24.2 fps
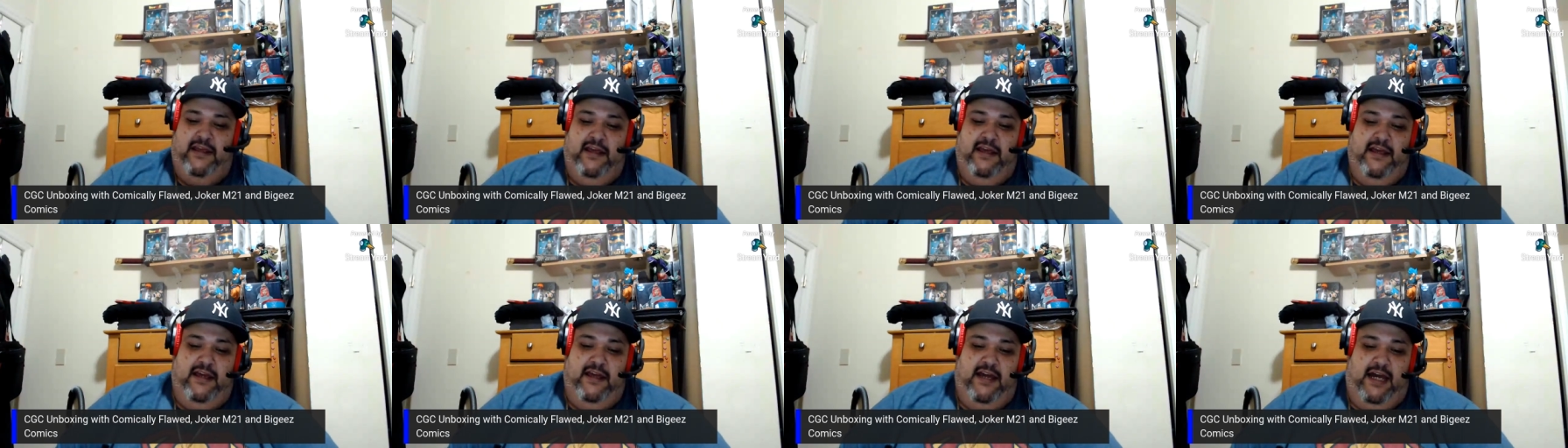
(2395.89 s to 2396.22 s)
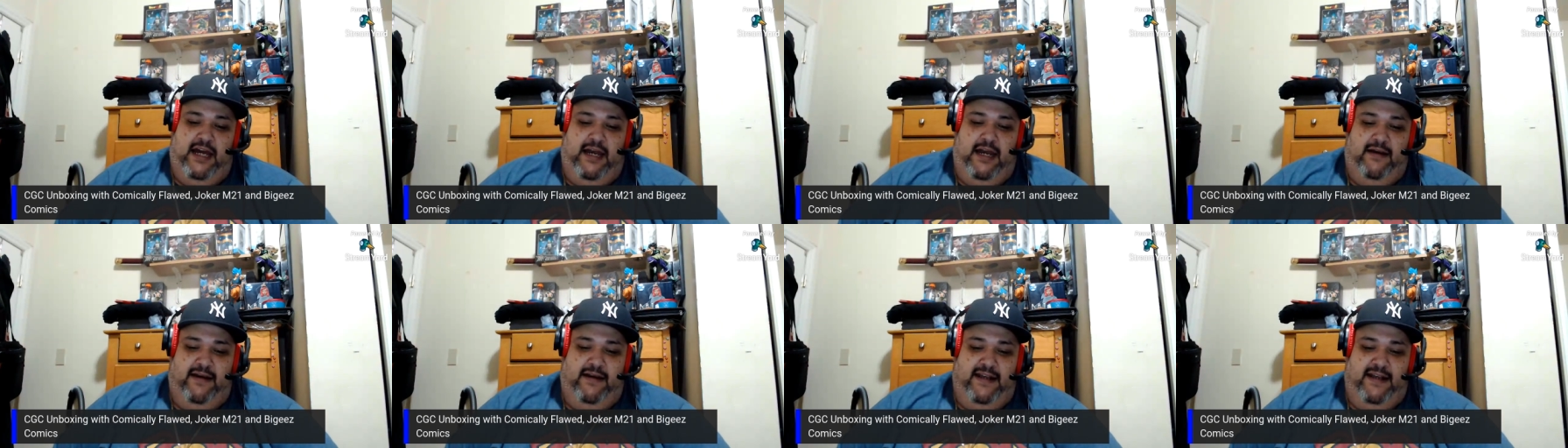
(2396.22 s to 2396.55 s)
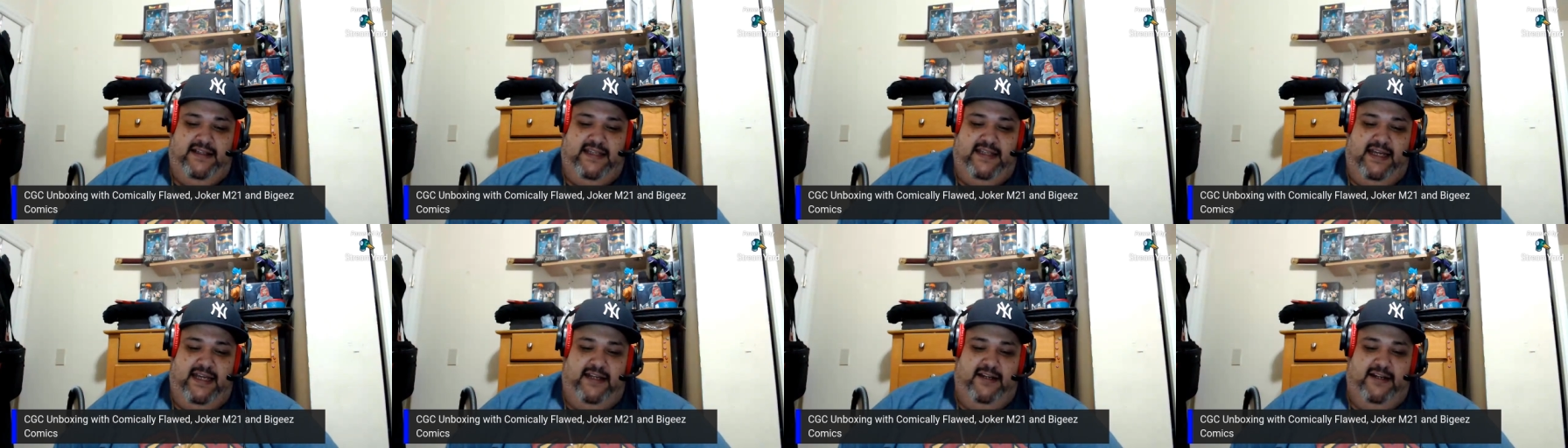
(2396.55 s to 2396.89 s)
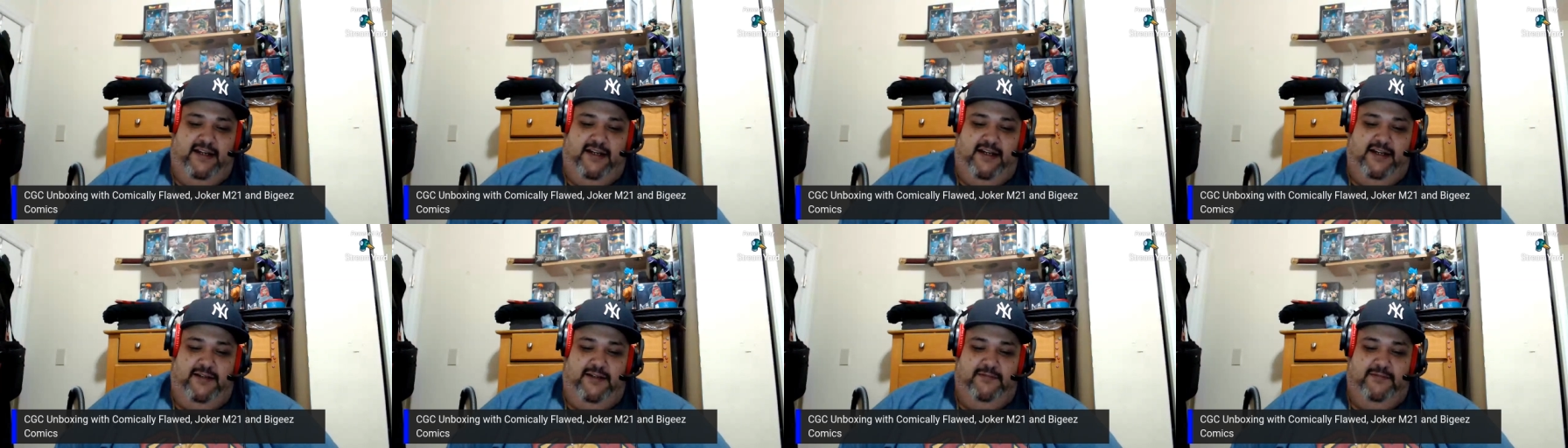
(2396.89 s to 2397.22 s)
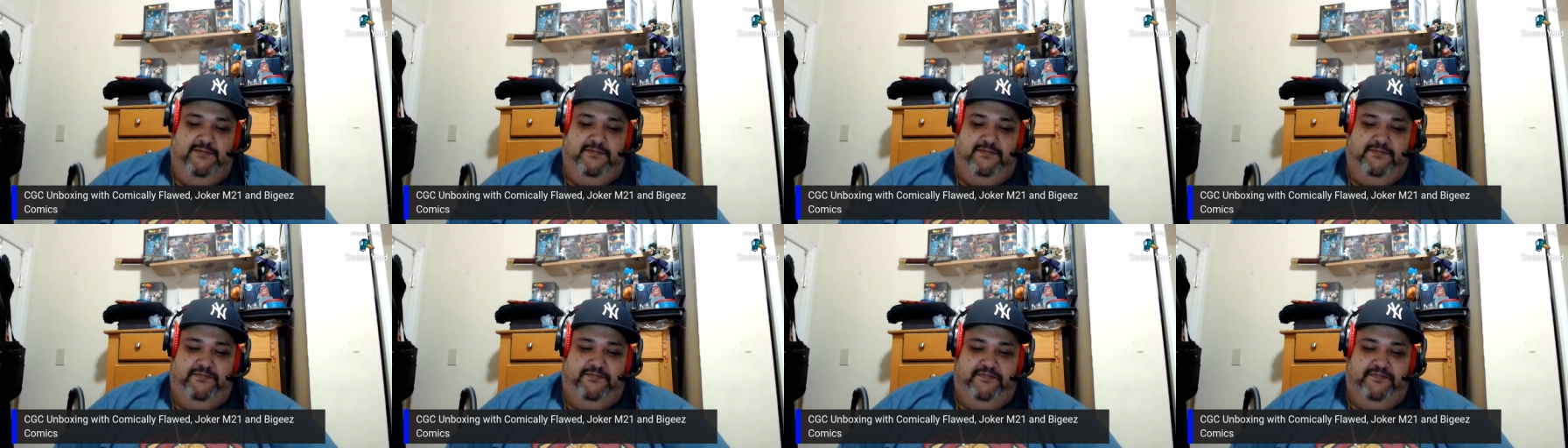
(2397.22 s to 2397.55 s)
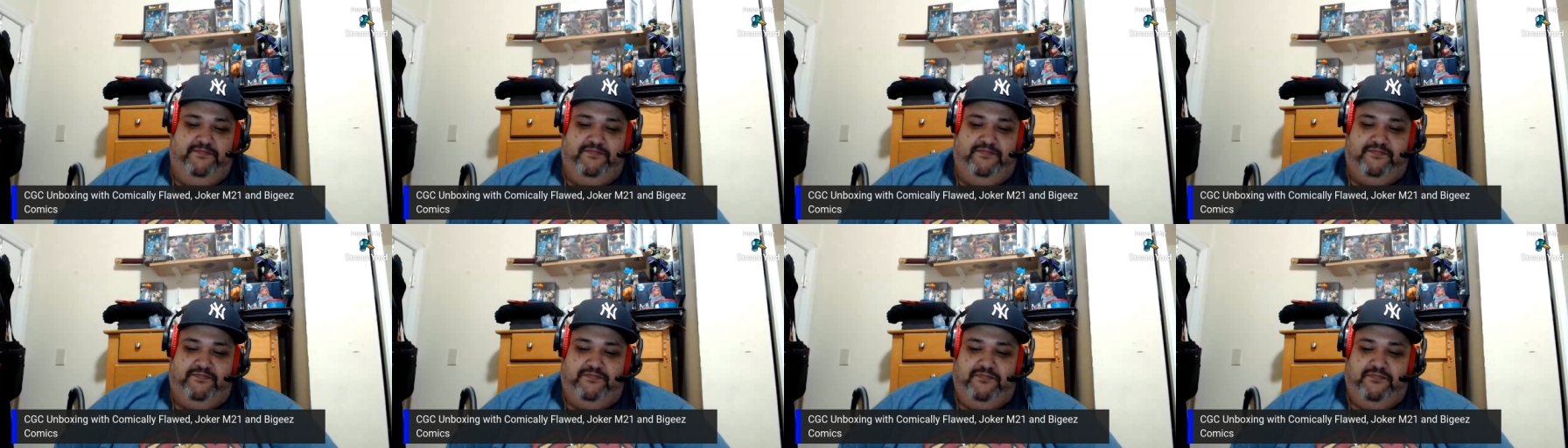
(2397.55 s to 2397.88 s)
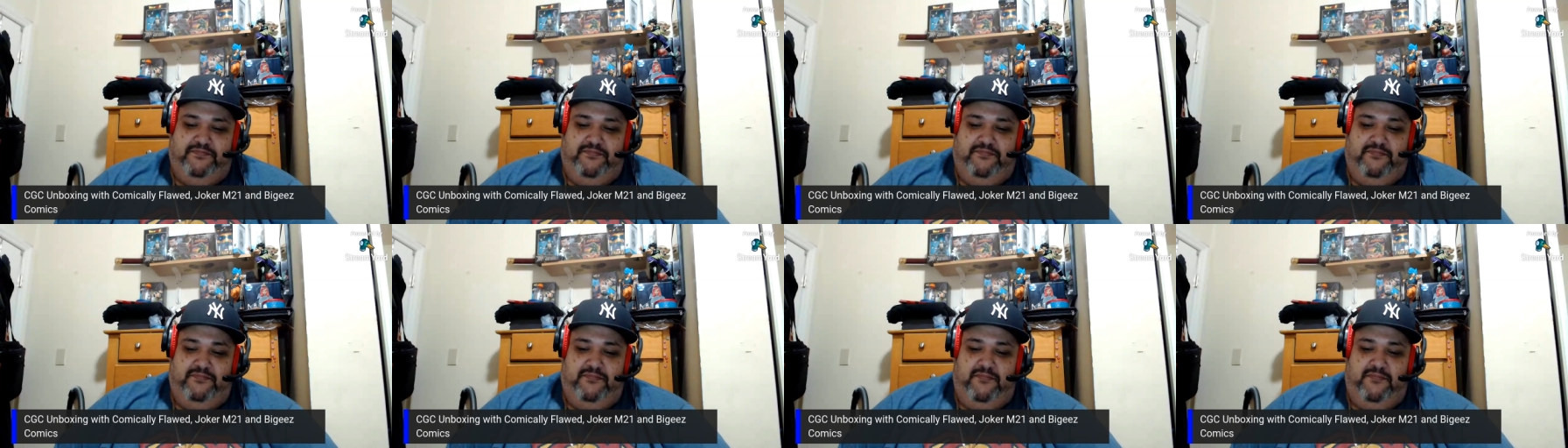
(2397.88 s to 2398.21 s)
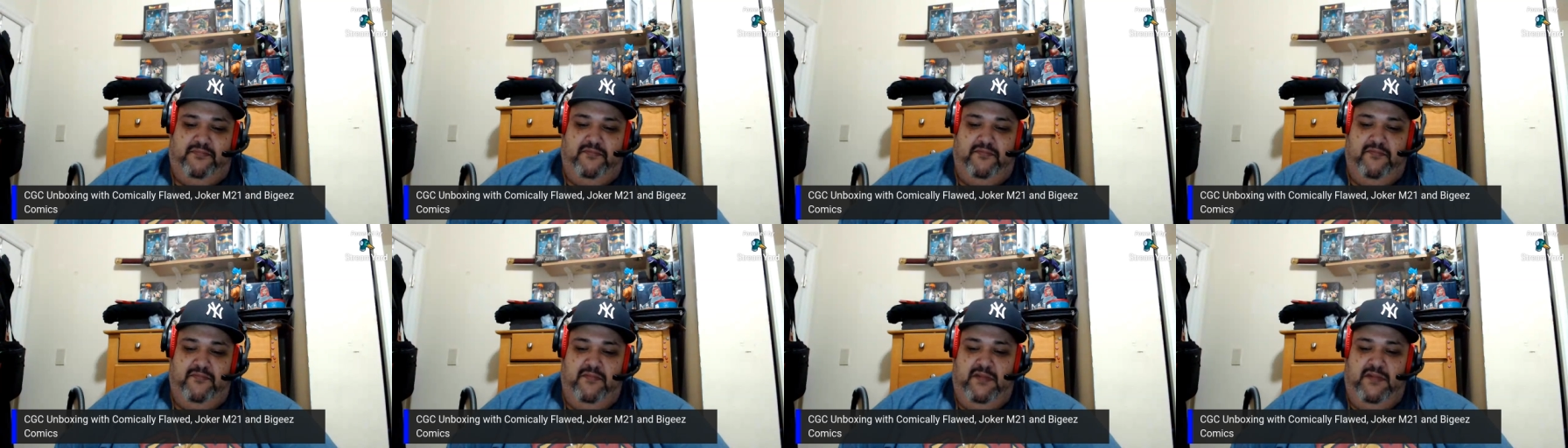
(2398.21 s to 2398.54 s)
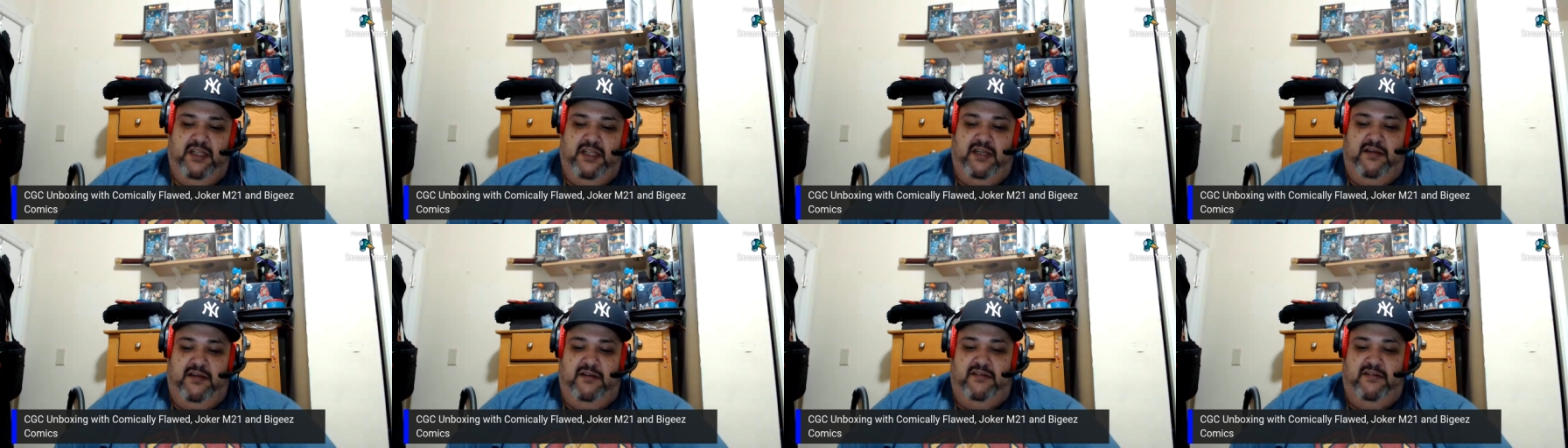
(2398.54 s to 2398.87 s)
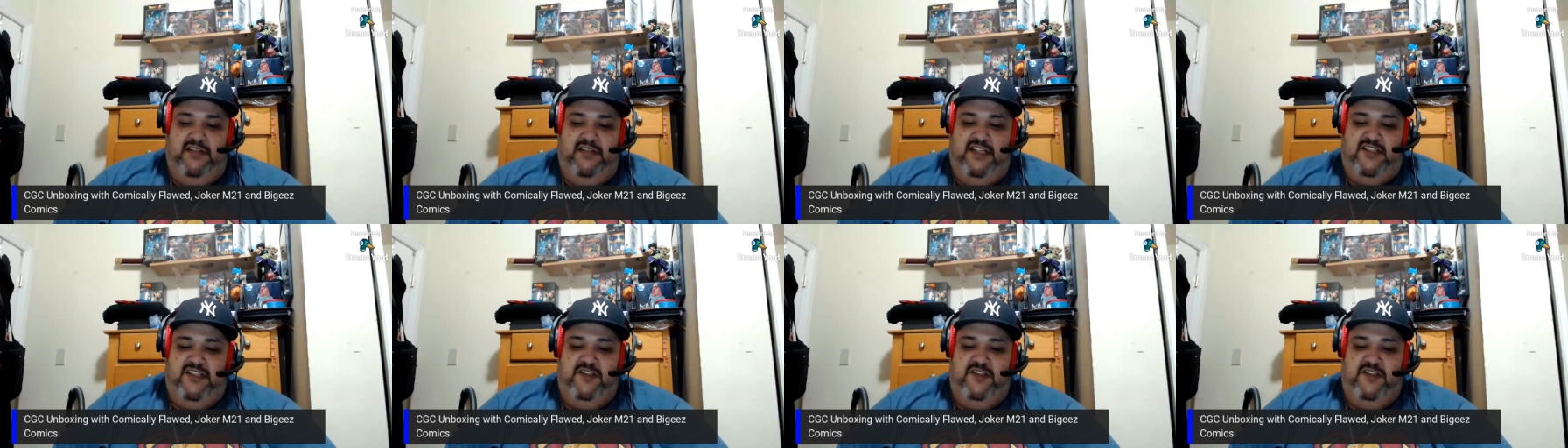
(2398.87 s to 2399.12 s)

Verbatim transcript: all right, then um these